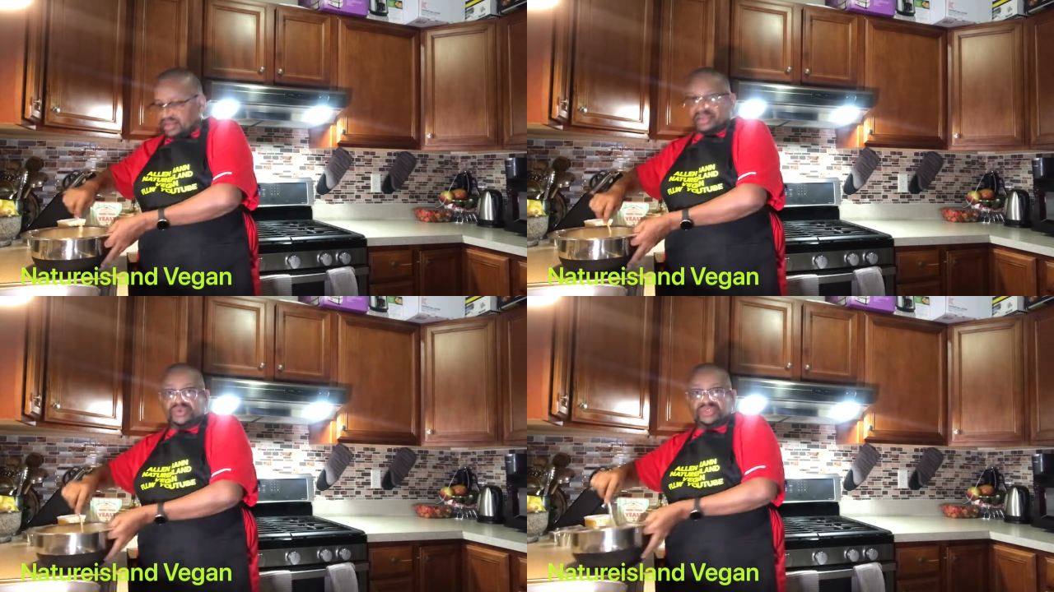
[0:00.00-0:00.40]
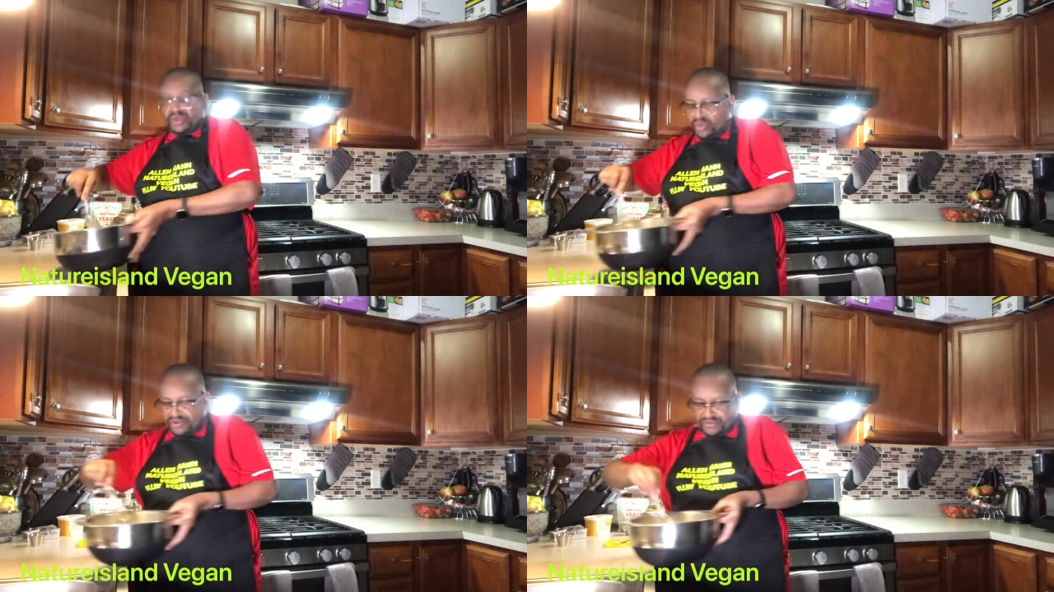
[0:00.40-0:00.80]
use
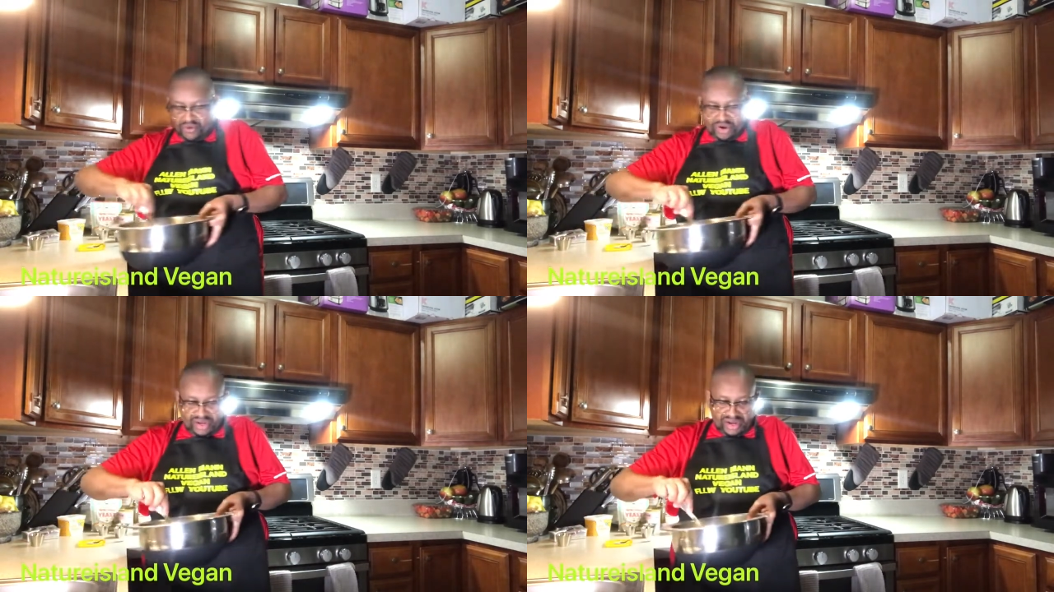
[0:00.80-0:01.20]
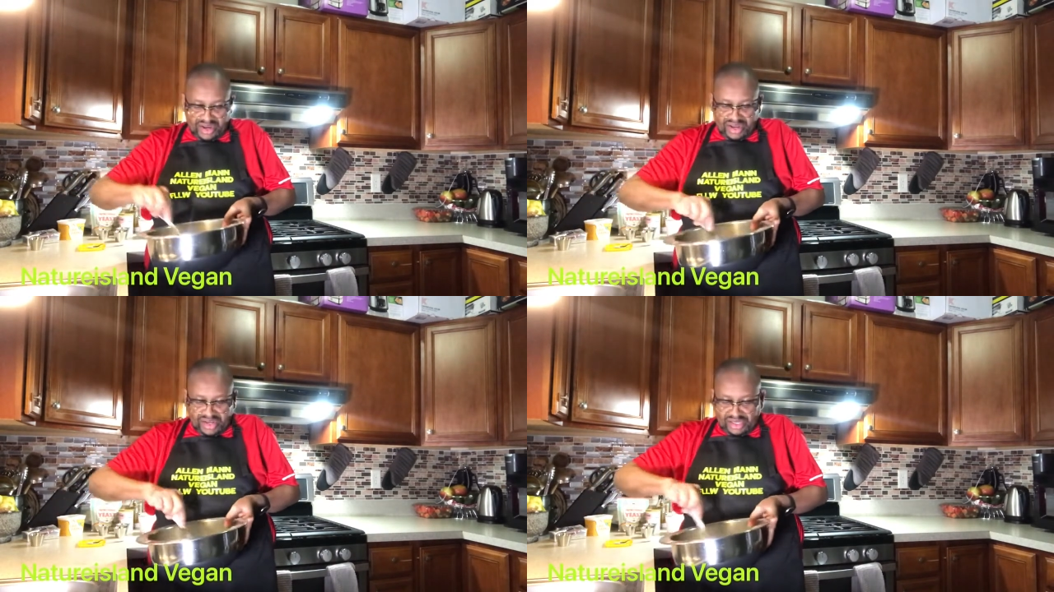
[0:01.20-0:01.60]
our fork
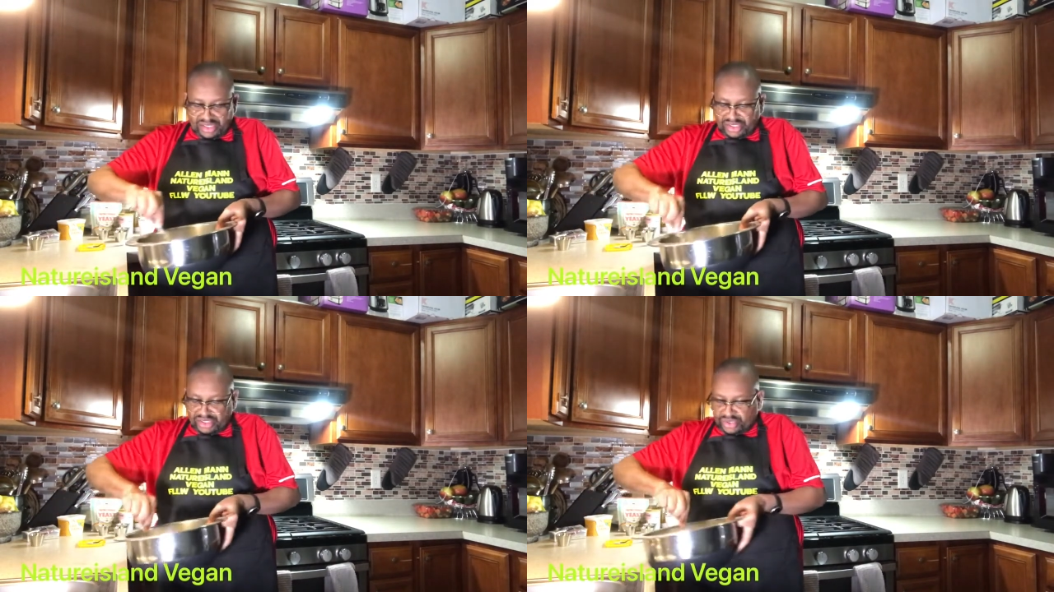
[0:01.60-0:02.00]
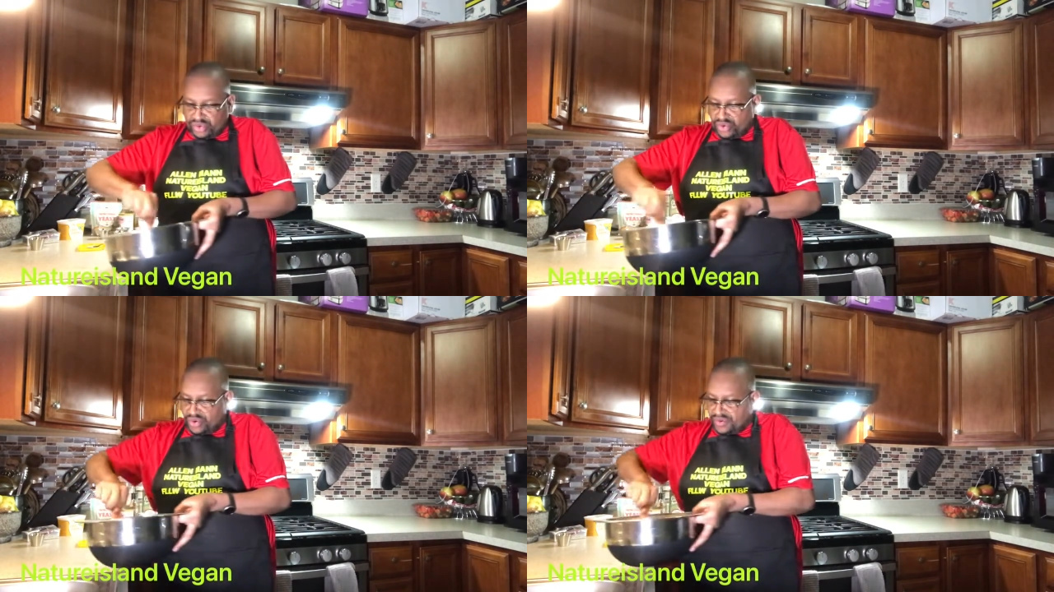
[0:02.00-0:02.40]

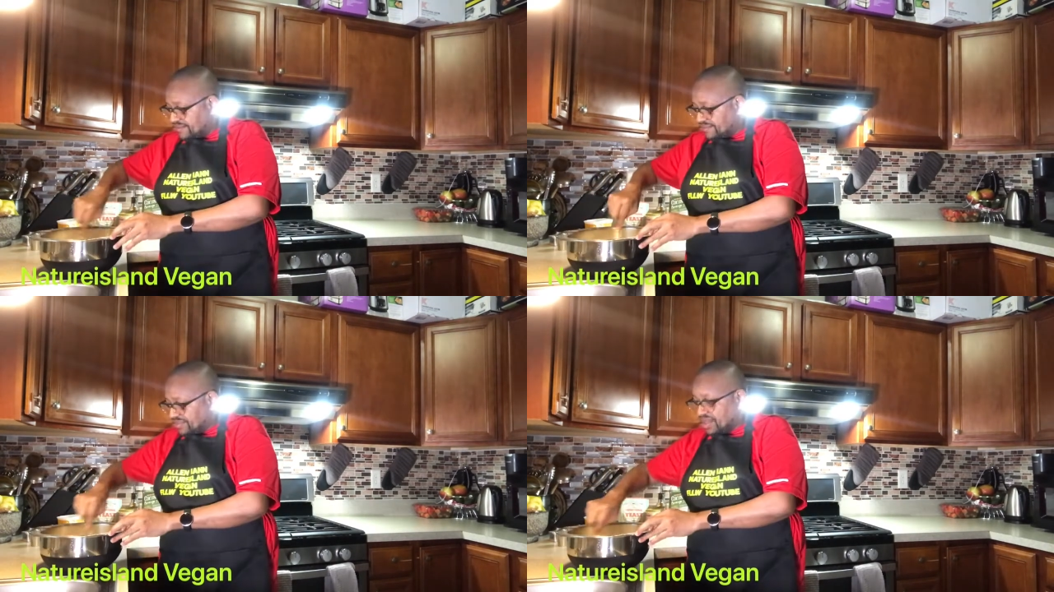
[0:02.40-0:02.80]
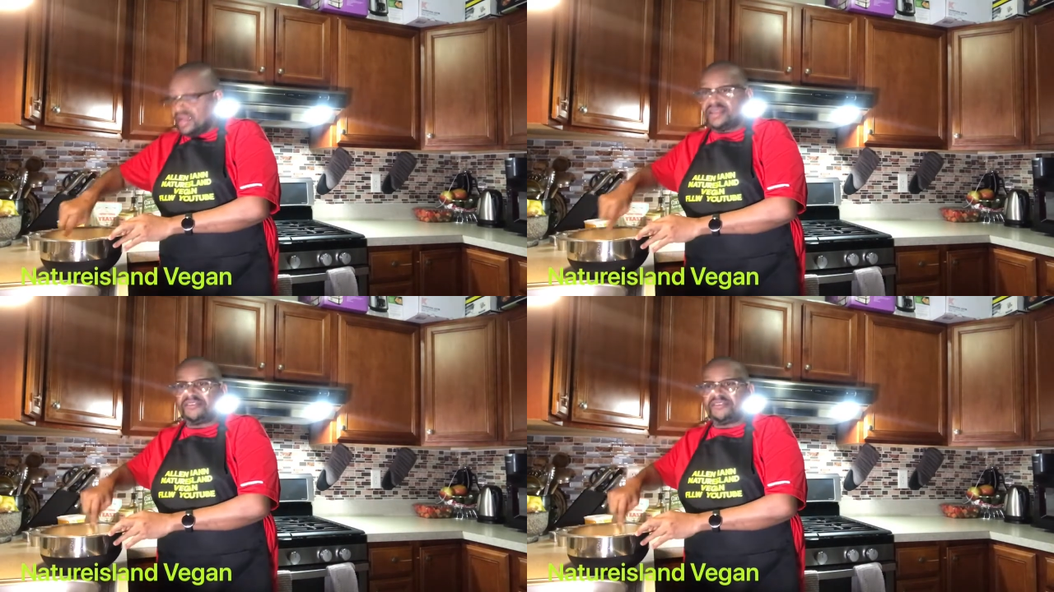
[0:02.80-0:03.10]
to in the